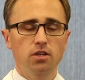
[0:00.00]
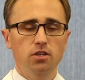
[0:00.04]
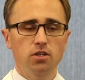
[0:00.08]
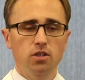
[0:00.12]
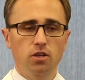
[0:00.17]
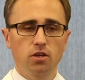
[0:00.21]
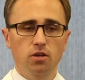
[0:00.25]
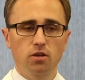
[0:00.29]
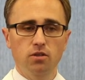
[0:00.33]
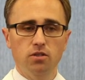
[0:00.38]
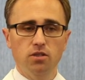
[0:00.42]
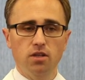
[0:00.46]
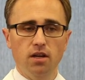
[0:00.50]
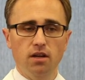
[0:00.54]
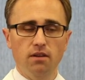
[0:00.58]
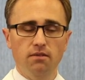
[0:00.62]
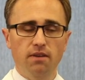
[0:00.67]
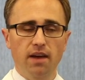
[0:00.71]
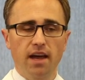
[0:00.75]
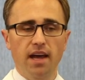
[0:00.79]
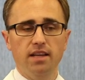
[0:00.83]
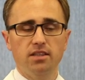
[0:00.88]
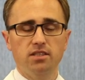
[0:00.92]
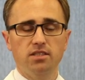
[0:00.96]
to use an
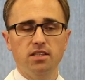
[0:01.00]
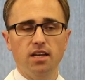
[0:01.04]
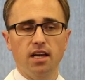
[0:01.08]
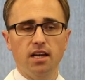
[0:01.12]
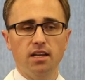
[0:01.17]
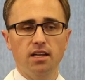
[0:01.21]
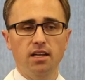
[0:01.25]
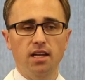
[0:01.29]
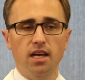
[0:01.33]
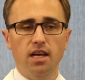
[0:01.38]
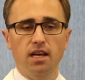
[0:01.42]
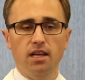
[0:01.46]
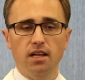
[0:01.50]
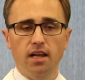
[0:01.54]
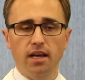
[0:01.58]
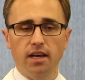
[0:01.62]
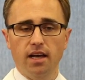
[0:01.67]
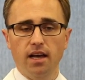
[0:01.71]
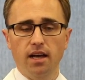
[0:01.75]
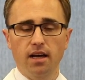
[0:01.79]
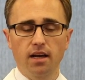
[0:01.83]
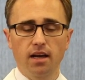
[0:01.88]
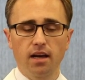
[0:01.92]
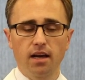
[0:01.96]
advanced technique like
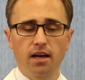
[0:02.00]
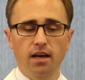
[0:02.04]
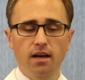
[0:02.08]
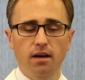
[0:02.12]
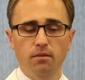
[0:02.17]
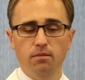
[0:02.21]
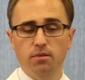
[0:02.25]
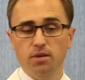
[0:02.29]
uh,